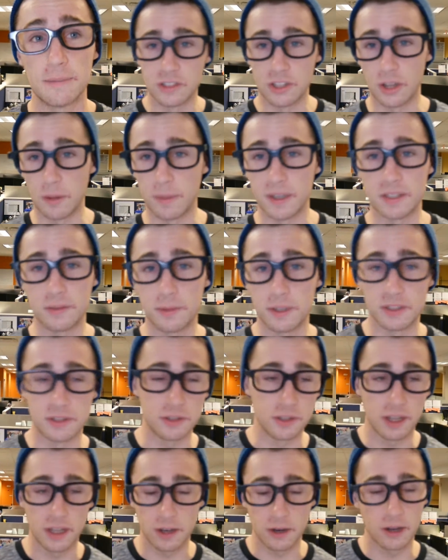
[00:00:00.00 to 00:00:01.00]
So the best ways
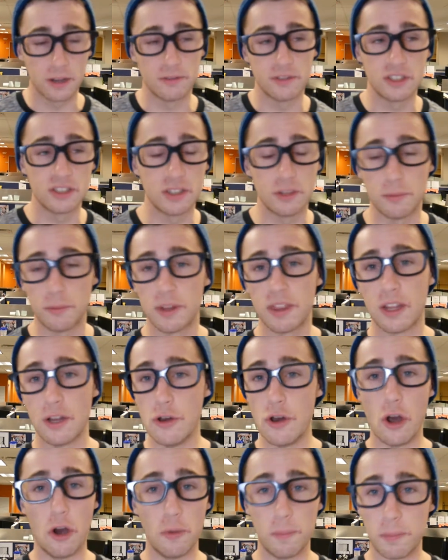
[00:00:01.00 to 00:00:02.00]
to do that are obviously with a
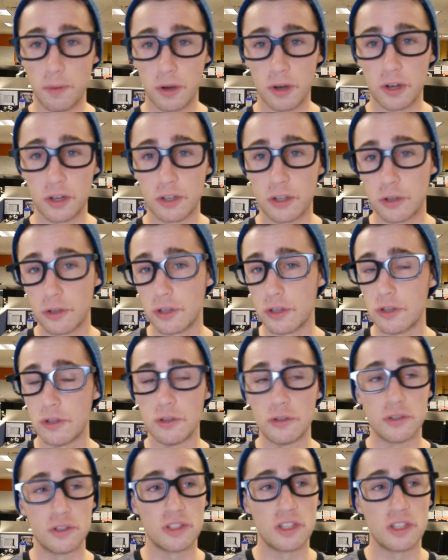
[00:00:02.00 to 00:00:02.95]
notebook. You can use